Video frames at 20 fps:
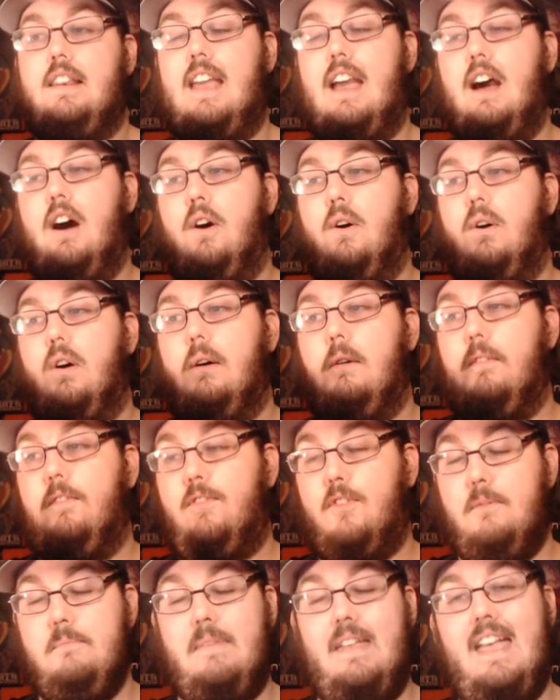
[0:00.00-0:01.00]
Now,
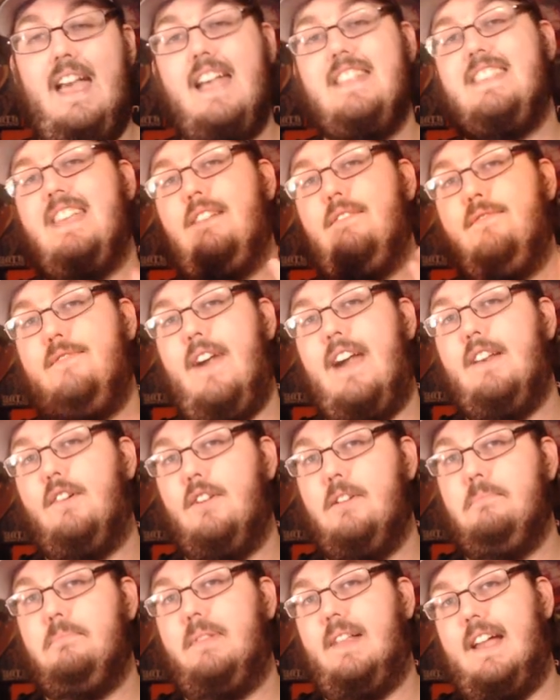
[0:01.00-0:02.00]
for me as a
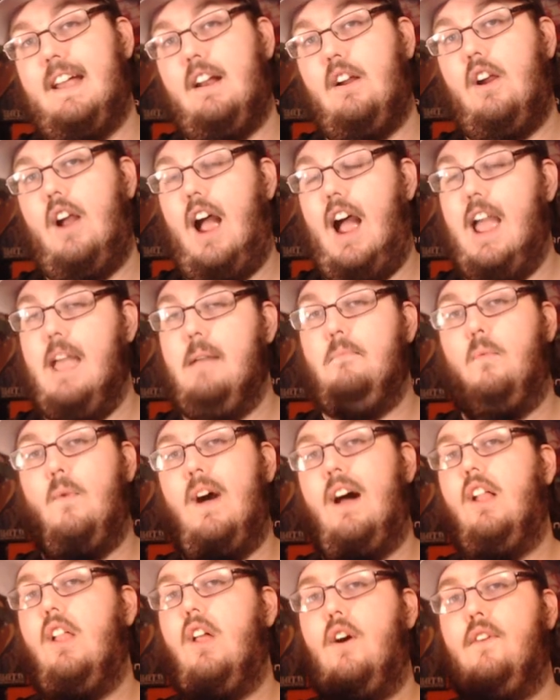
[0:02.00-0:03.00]
veteran player, I am
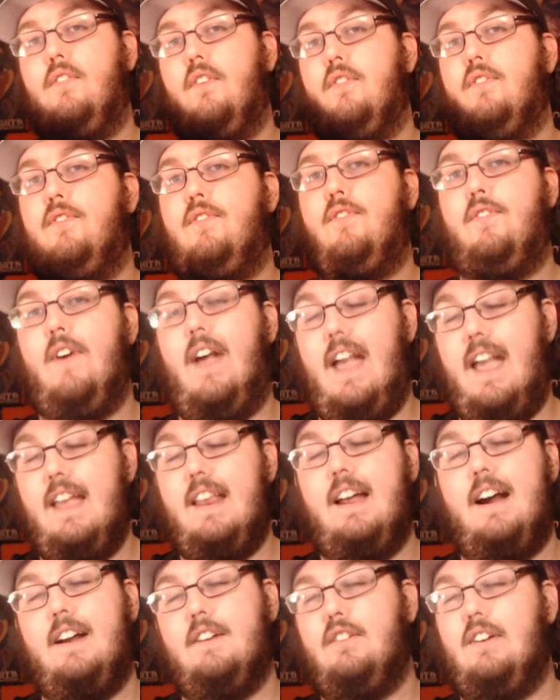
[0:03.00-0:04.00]
well over
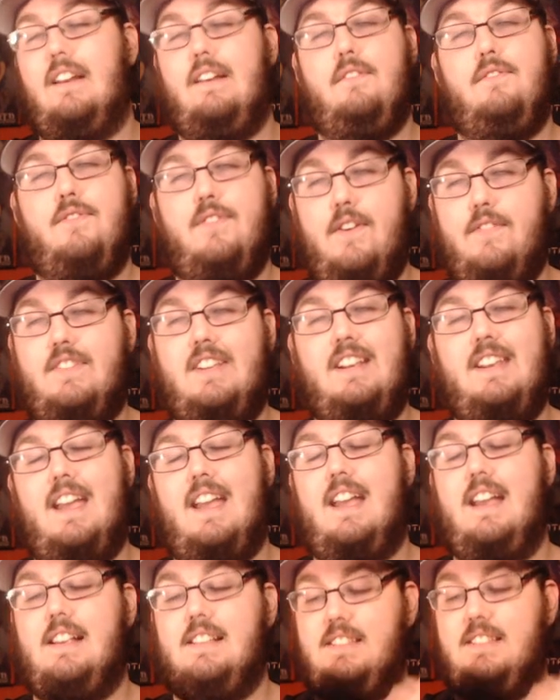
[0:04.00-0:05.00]
850
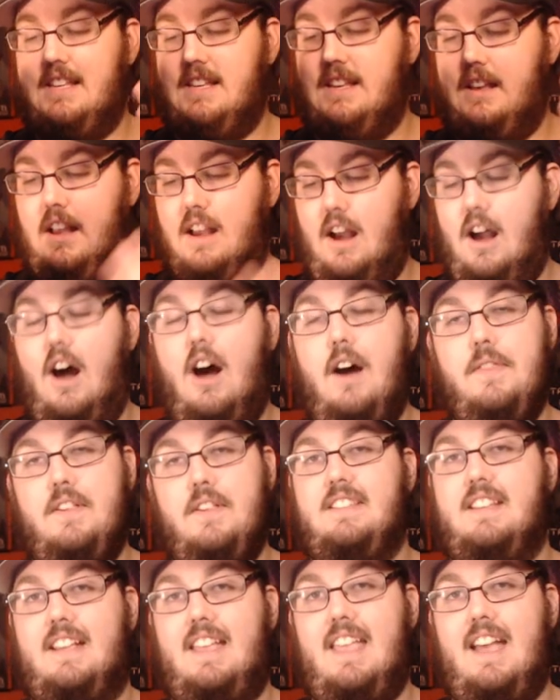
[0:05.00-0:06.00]
days on
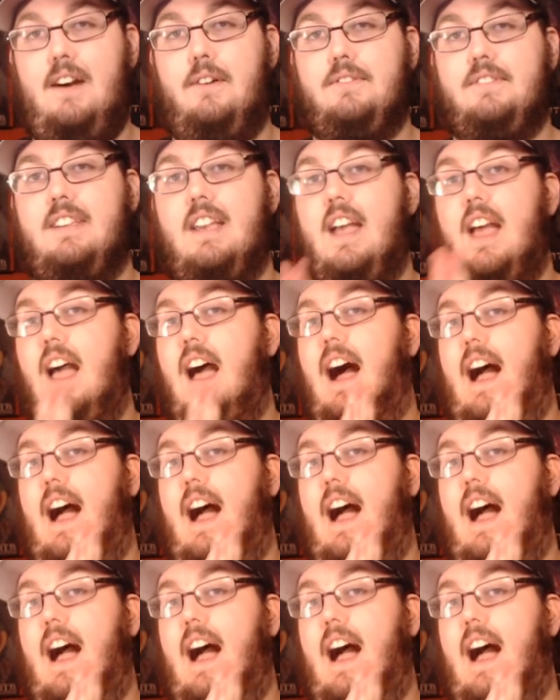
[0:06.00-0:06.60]
this account.